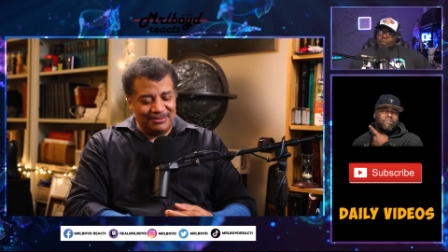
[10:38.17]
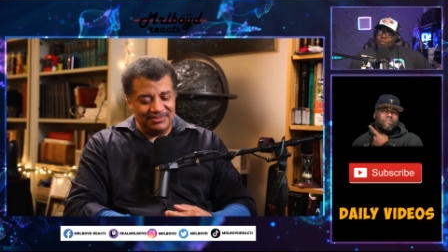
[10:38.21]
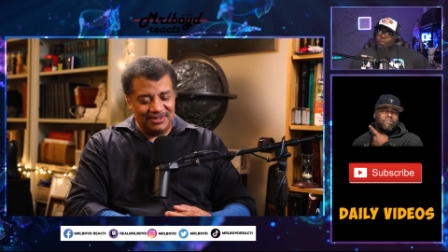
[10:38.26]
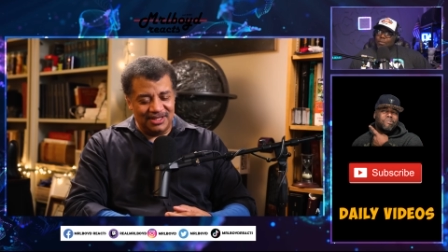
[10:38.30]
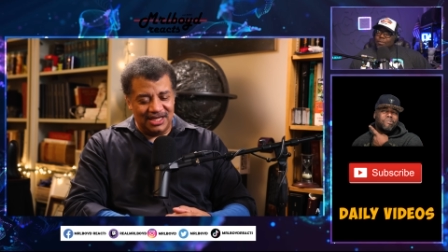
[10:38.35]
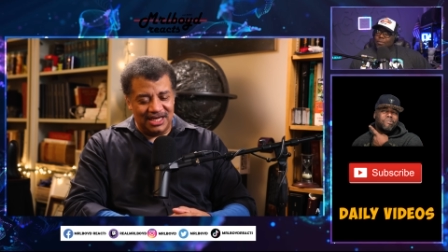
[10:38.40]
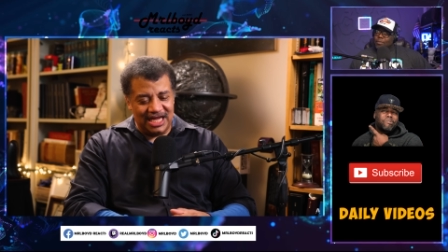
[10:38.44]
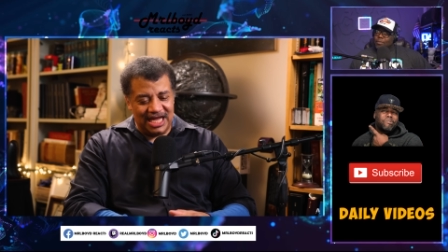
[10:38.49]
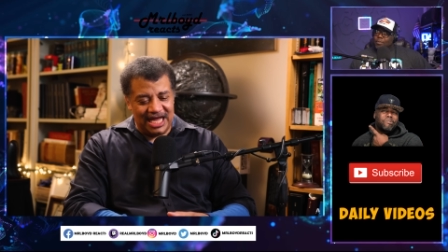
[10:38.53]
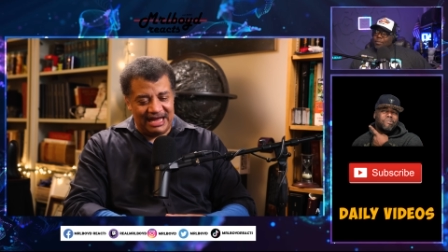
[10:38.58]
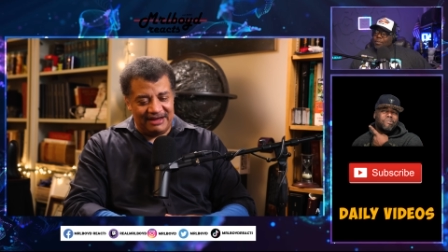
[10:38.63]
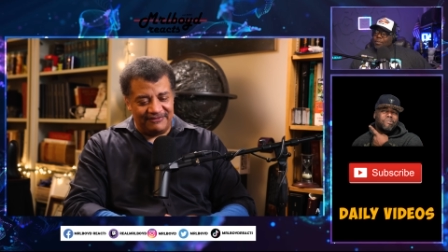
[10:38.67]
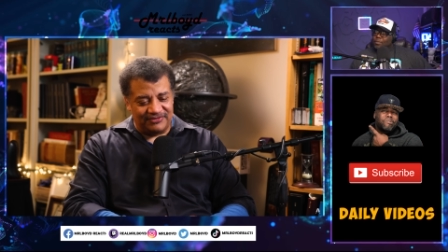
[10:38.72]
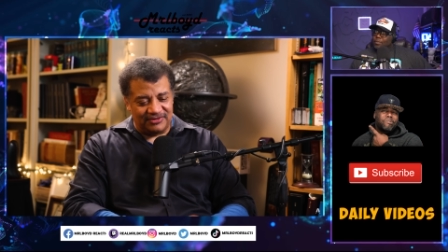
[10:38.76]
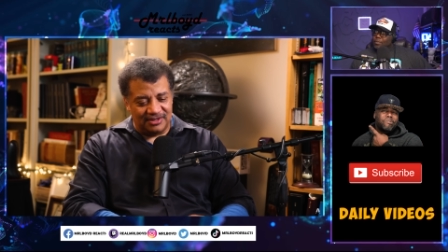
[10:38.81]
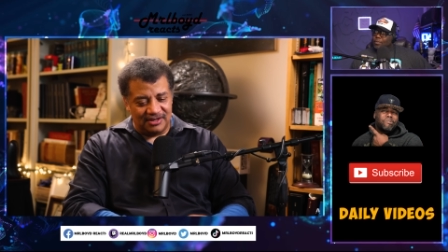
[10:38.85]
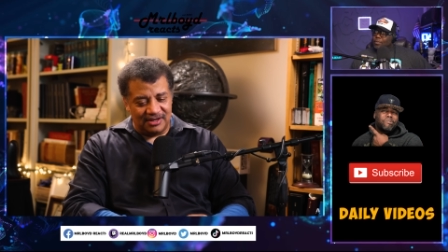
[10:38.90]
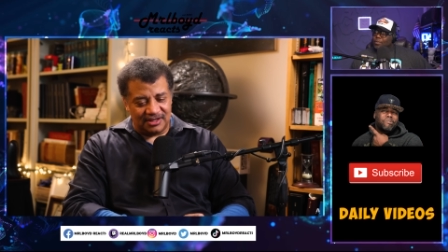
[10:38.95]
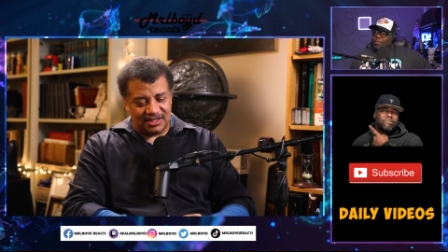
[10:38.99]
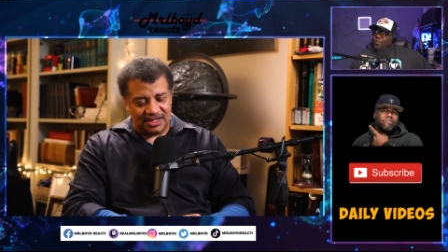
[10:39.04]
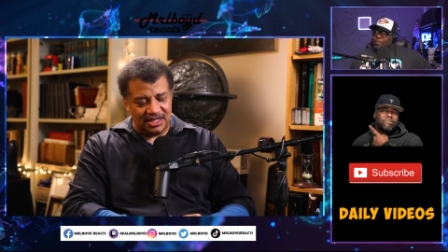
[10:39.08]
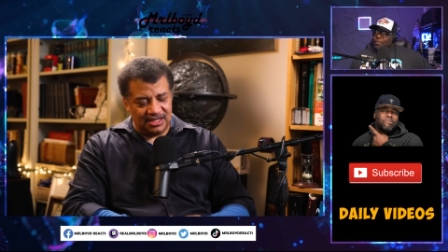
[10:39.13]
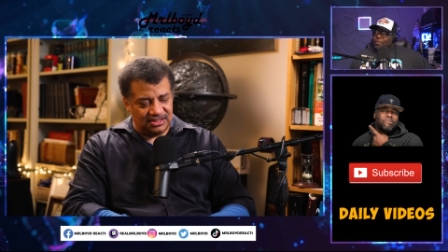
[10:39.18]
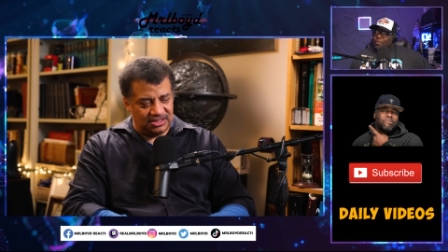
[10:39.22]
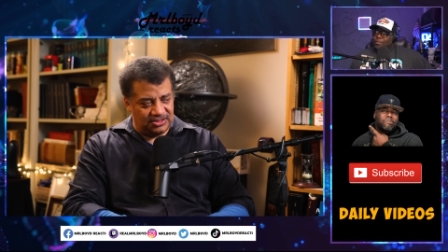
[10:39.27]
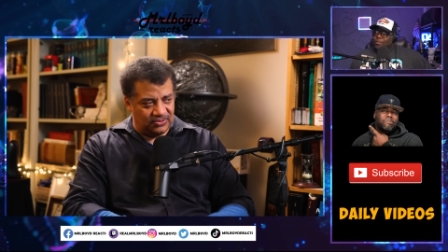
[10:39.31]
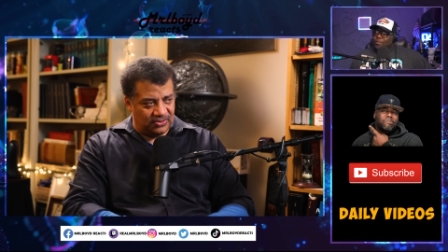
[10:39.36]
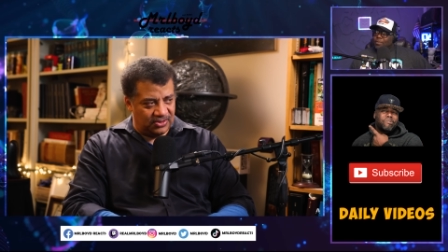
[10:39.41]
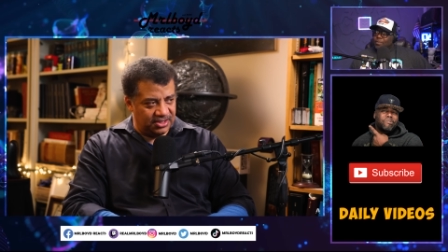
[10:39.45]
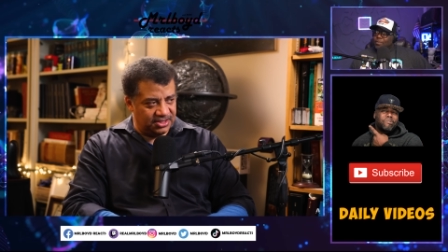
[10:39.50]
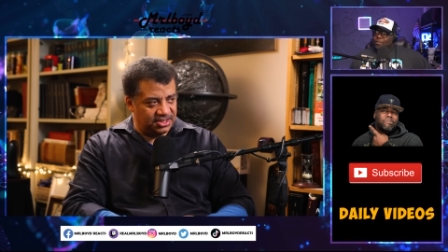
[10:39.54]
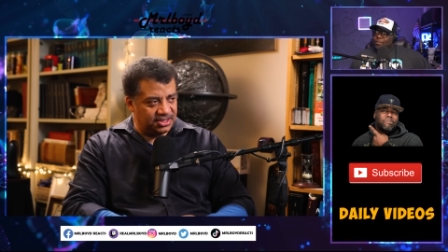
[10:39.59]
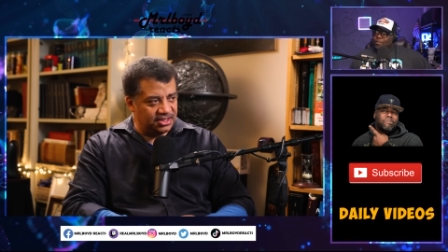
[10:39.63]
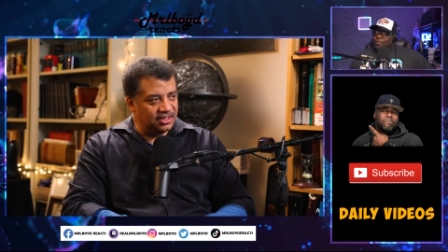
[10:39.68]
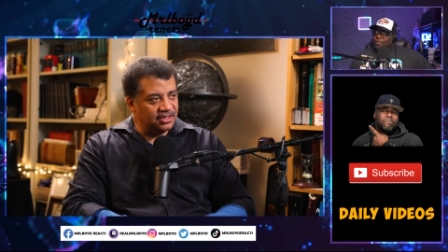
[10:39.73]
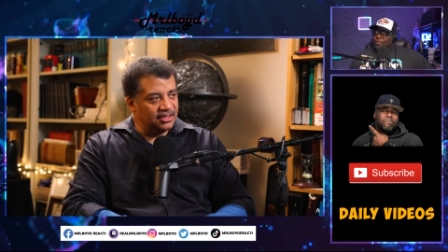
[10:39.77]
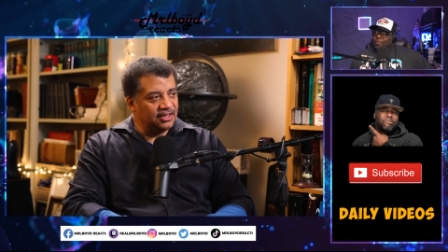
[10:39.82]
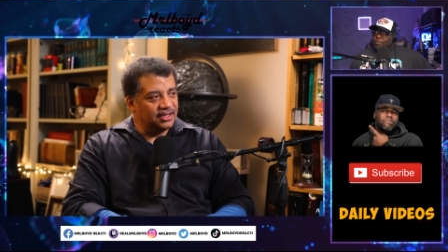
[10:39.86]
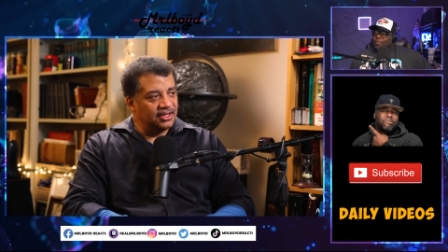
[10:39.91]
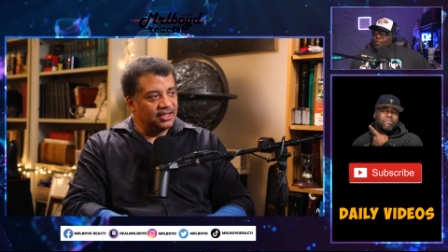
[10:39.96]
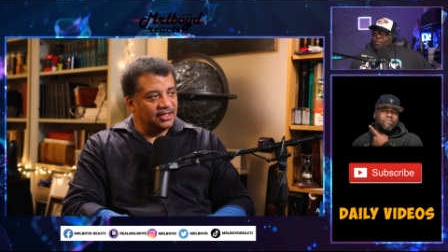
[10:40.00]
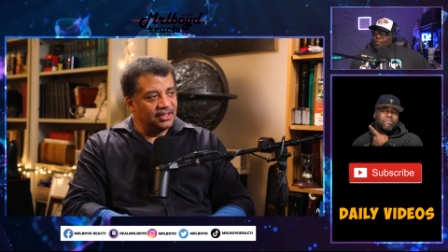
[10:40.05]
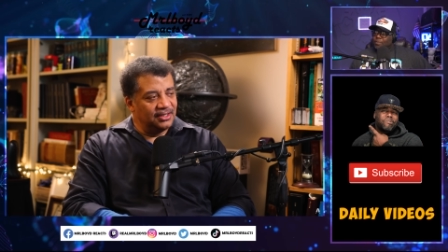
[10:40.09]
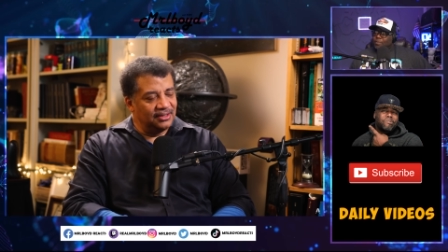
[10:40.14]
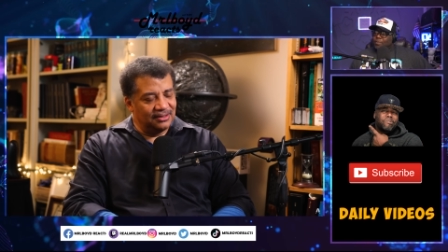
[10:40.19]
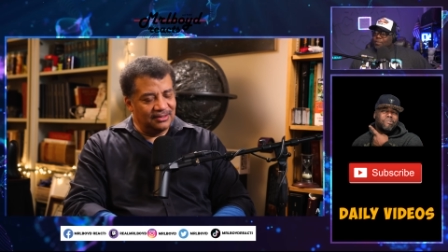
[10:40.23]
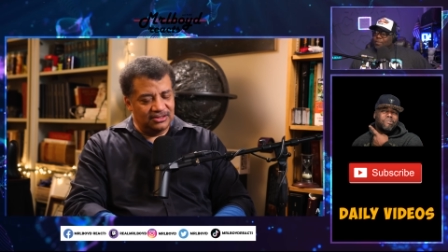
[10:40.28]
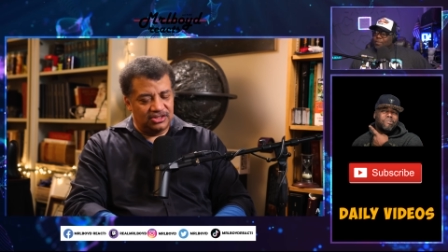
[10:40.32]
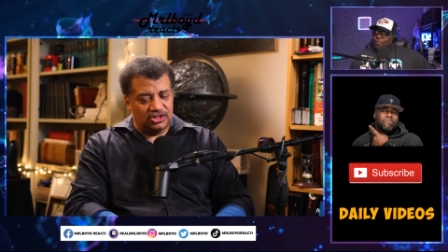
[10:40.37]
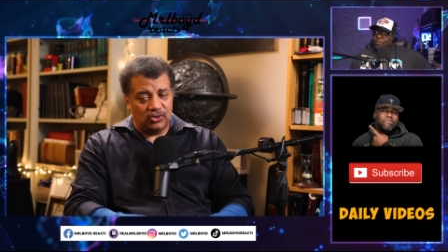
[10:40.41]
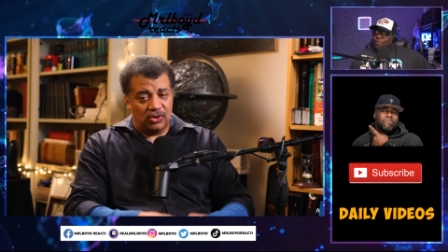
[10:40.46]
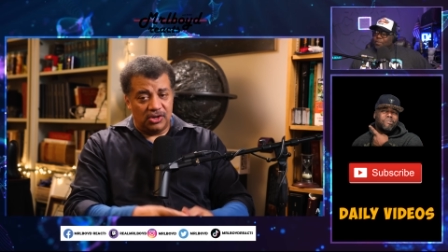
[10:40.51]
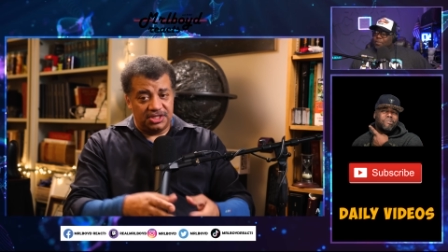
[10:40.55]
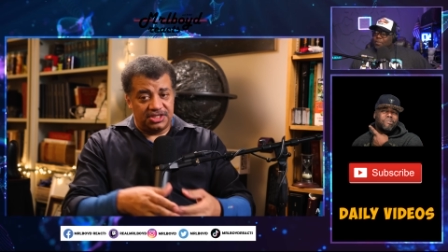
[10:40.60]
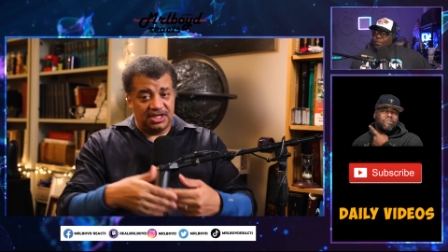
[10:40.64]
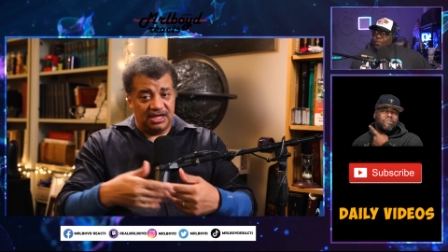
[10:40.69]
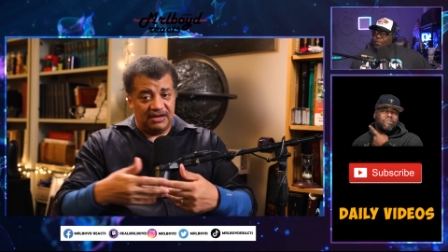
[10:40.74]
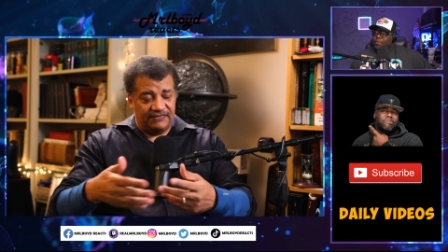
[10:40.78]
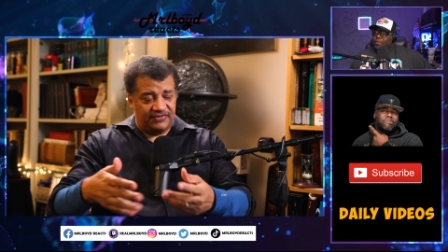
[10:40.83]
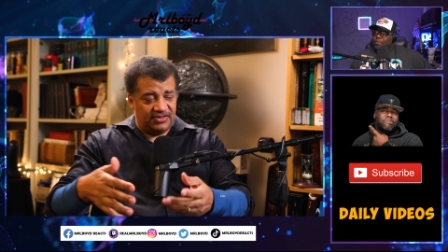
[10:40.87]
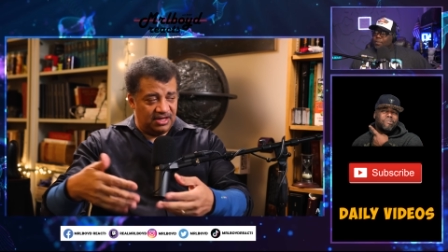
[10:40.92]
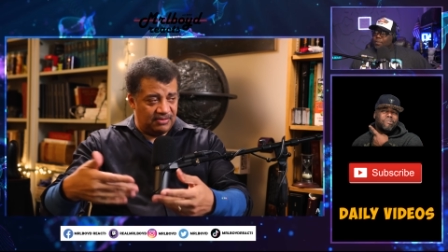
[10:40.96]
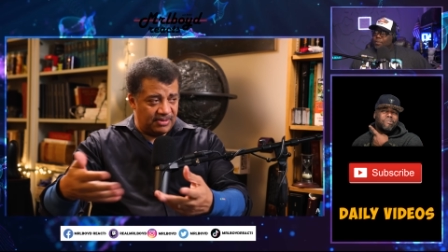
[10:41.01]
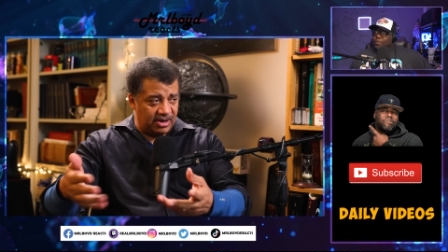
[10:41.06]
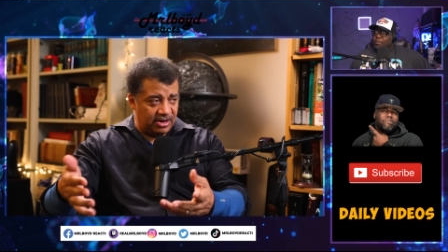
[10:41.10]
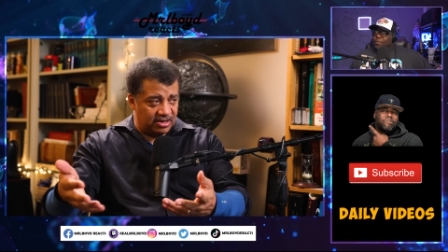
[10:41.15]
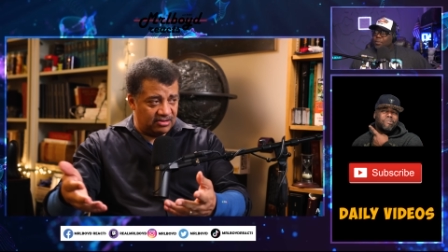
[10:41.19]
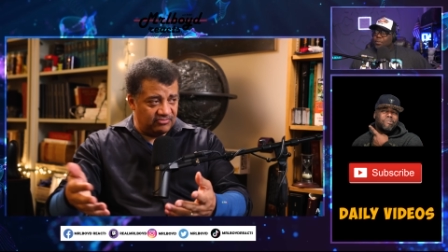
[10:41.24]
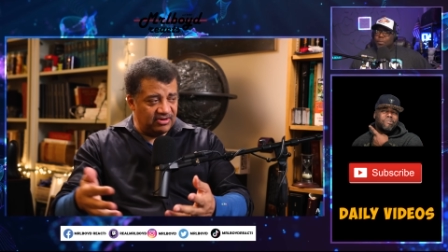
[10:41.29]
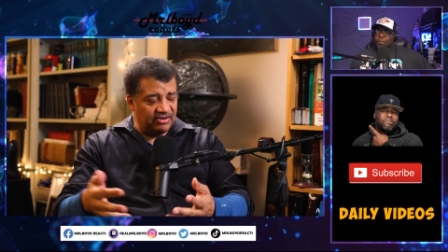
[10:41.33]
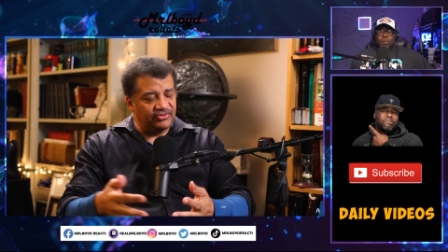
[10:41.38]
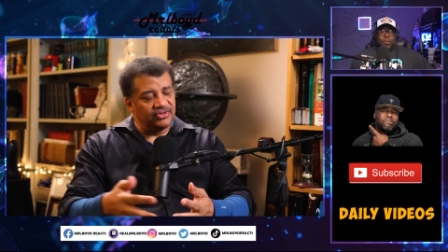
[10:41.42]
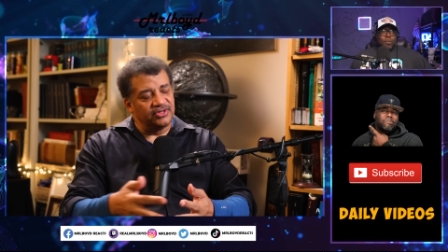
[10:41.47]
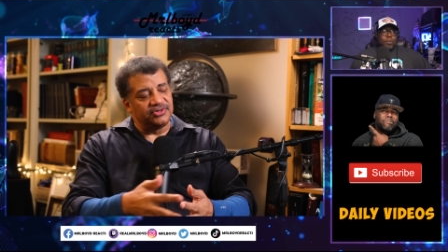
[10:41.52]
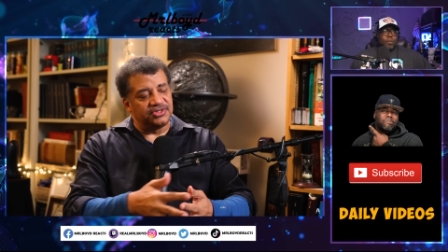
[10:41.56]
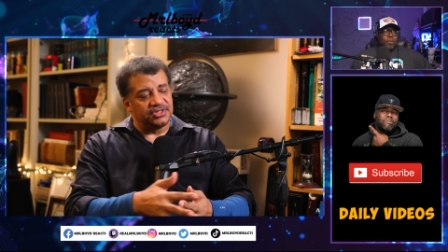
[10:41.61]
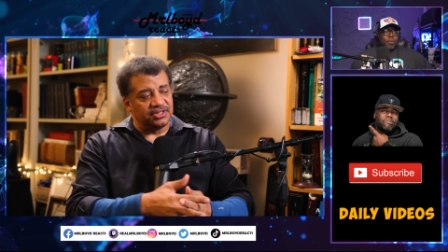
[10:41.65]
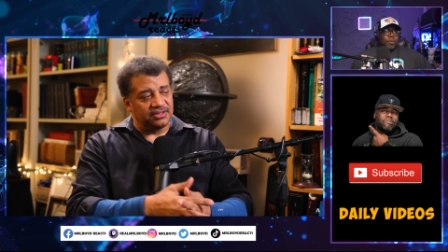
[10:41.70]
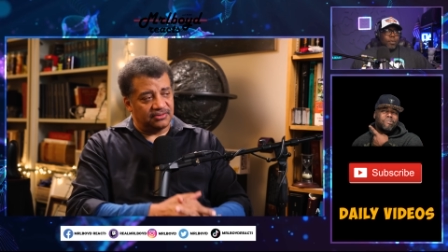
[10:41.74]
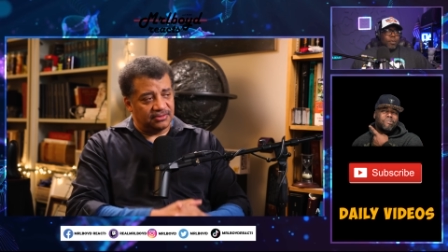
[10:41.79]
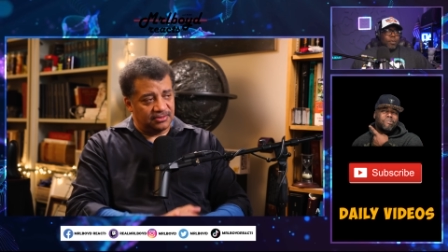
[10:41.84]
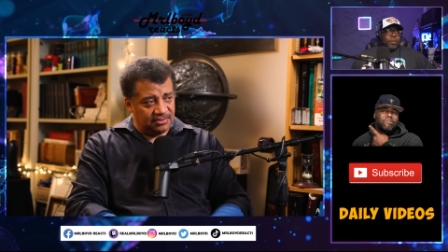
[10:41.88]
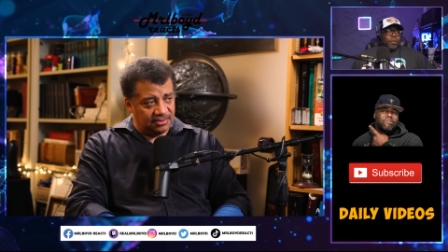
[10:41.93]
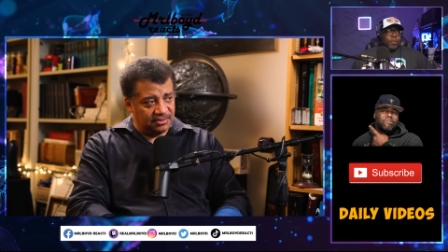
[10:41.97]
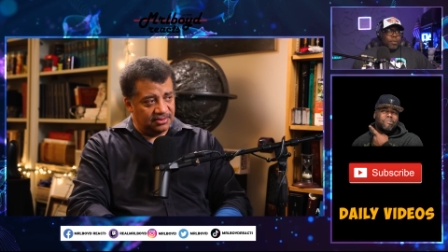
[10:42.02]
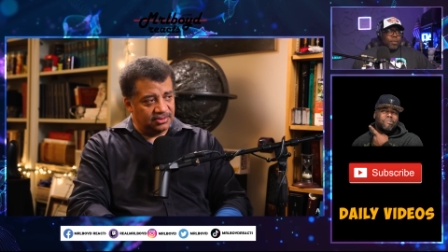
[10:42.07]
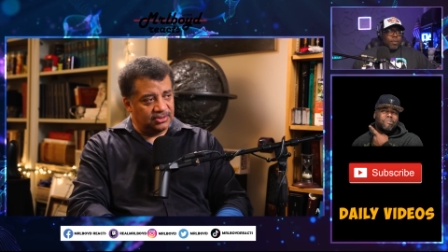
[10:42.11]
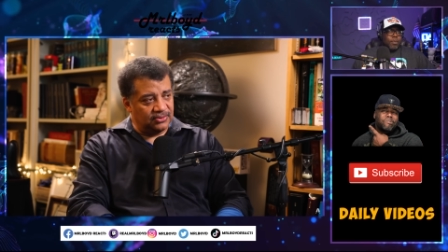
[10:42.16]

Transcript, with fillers: Named it after King George. King George. The George of the American Revolution,